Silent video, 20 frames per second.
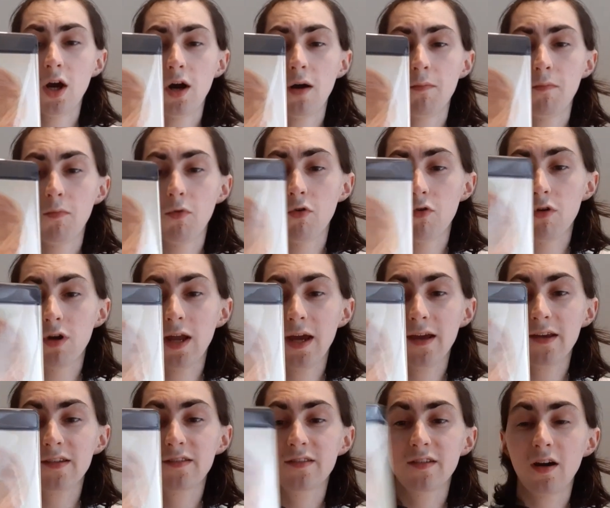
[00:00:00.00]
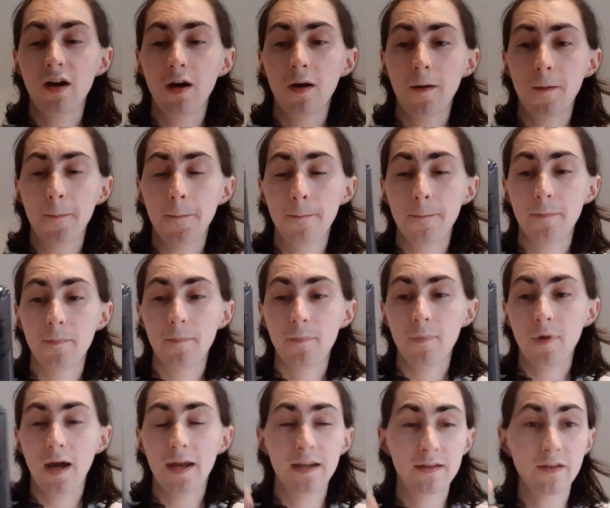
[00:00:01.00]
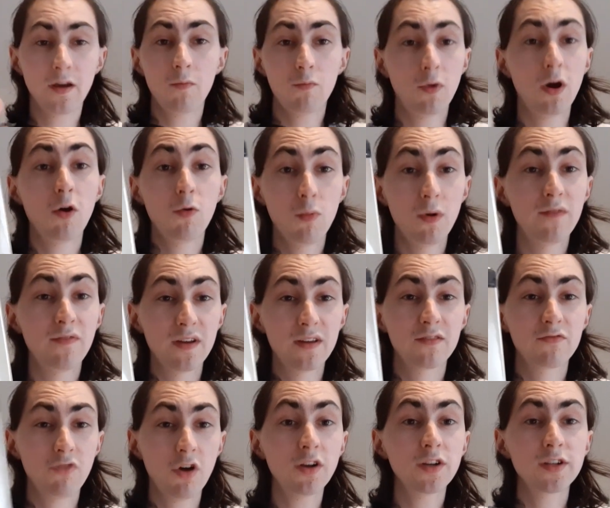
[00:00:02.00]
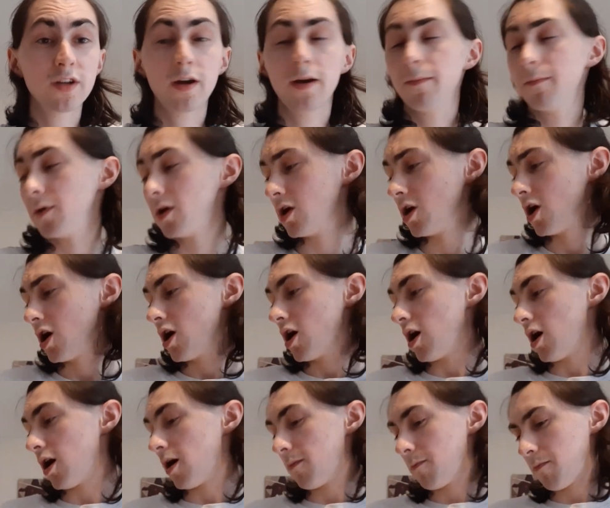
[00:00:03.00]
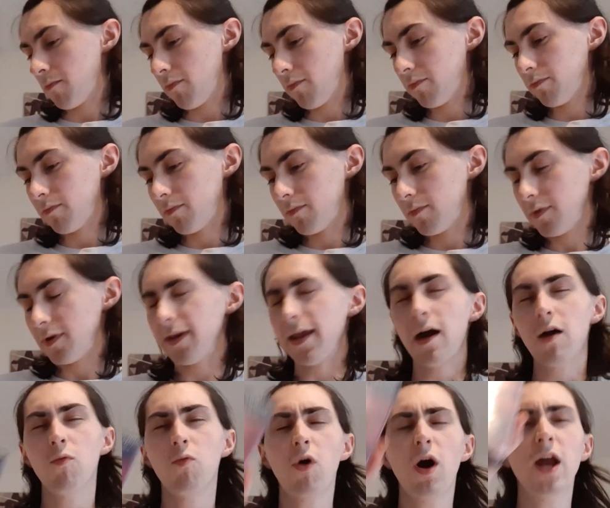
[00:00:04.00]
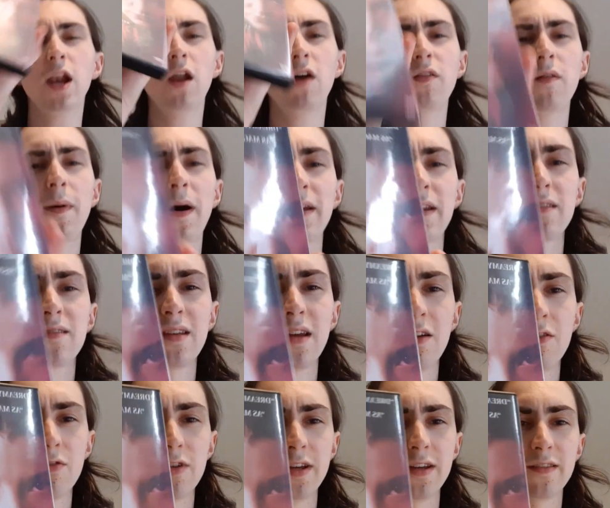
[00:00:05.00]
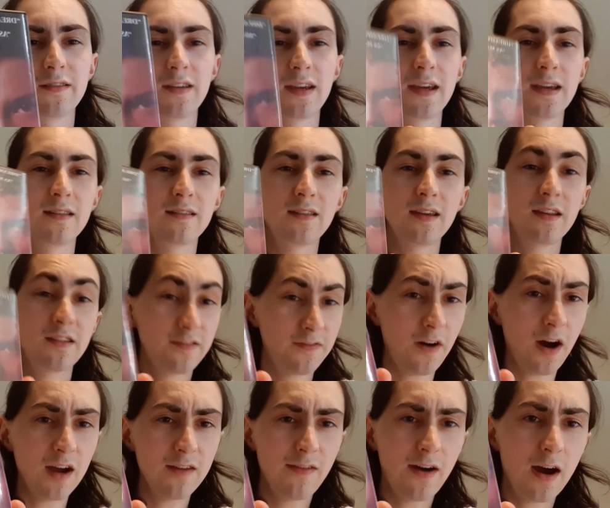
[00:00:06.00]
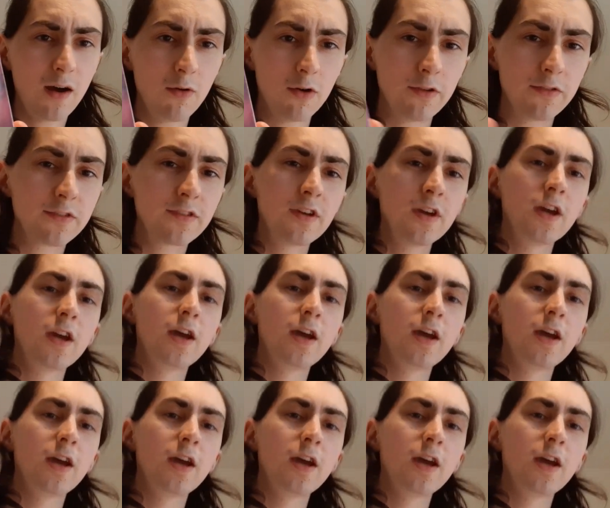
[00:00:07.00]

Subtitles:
more or less. And it done well with its runtime. Um, Now, what I love about the series is it's 5 hours,